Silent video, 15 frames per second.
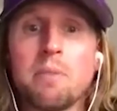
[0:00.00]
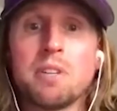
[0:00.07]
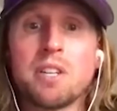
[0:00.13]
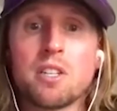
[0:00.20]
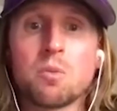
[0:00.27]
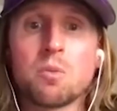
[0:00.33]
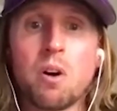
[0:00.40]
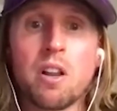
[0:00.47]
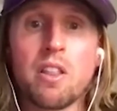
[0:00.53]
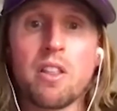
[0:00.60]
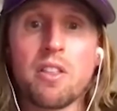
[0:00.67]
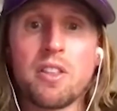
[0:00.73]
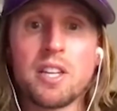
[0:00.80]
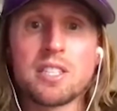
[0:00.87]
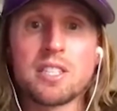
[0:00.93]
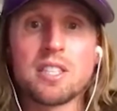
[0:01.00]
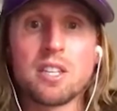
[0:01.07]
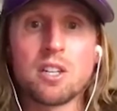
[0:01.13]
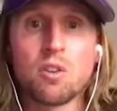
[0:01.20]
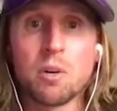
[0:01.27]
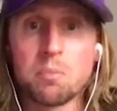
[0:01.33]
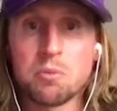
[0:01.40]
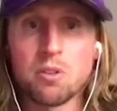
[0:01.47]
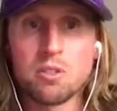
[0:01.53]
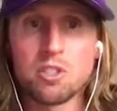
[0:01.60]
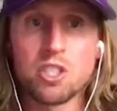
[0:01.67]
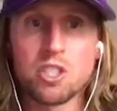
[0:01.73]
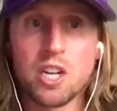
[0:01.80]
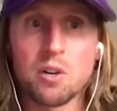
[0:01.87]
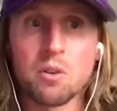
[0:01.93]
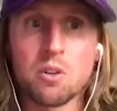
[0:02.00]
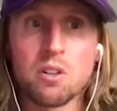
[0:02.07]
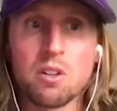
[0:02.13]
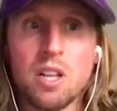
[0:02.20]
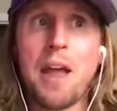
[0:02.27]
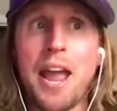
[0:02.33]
Because one of the things that crypto in general